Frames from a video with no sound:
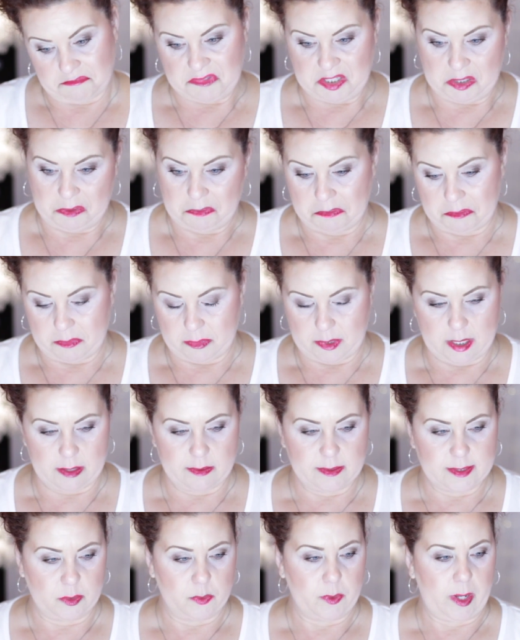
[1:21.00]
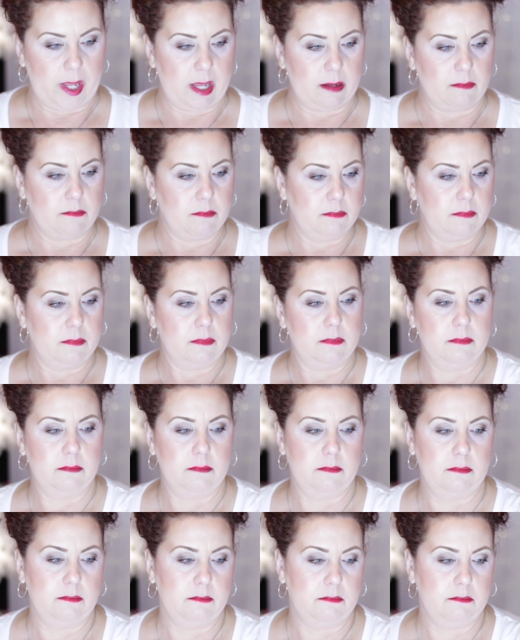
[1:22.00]
so it was okay.
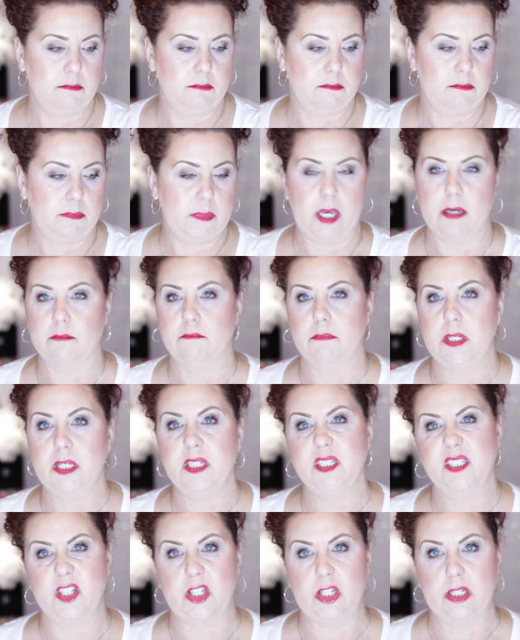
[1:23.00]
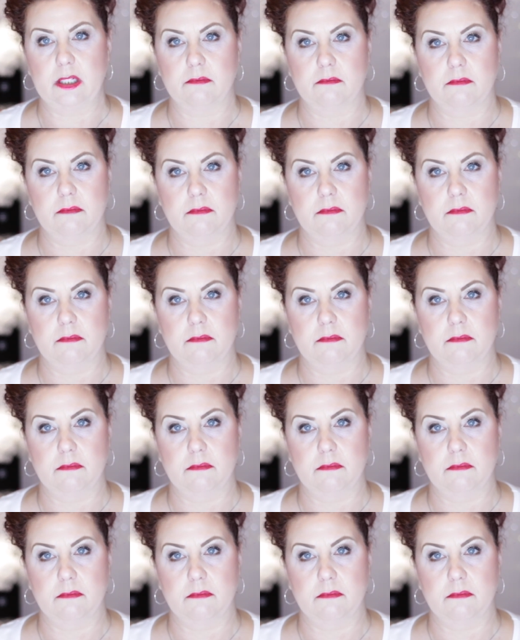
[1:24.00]
Yeah it's good.